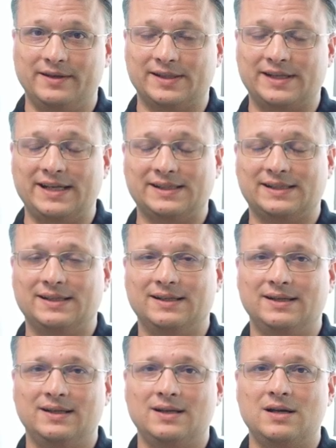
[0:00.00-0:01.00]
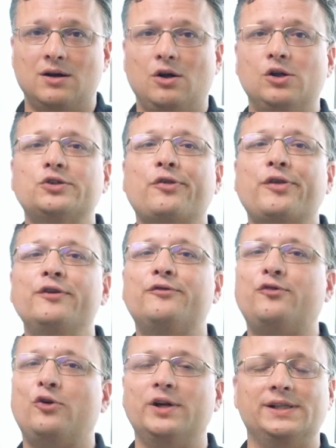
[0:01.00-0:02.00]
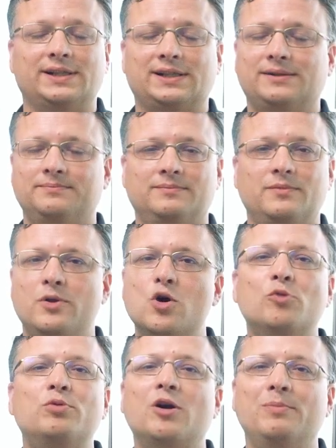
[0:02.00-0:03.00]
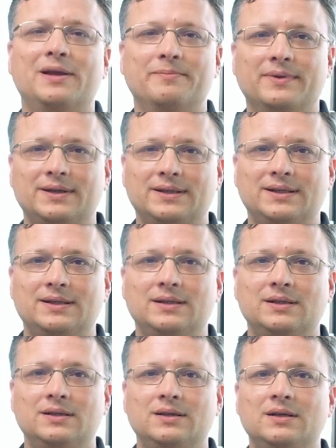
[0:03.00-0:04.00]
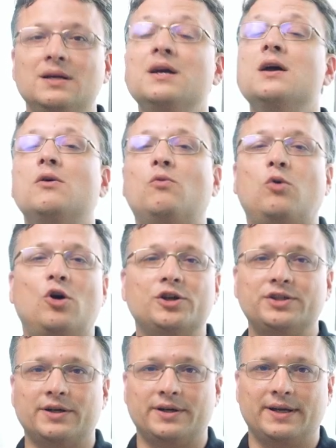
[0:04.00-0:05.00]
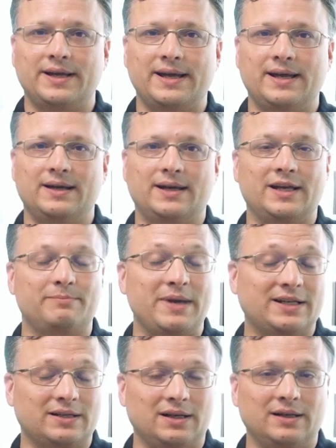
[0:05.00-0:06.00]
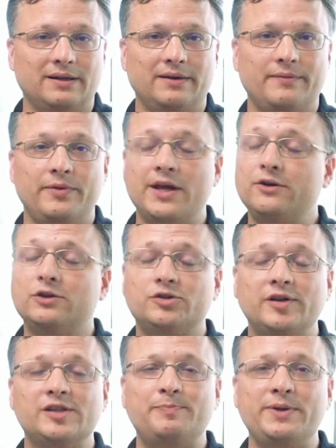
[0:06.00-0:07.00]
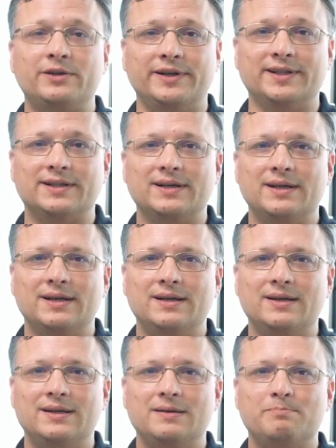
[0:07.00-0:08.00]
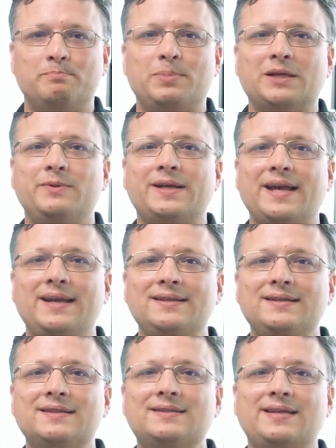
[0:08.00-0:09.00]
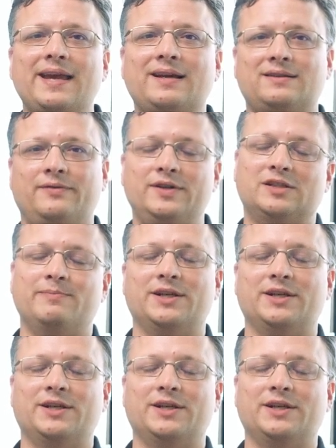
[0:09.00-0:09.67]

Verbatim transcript: this case. Also thin foils, no problem. Water and metal, they're not transparent, but we can detect these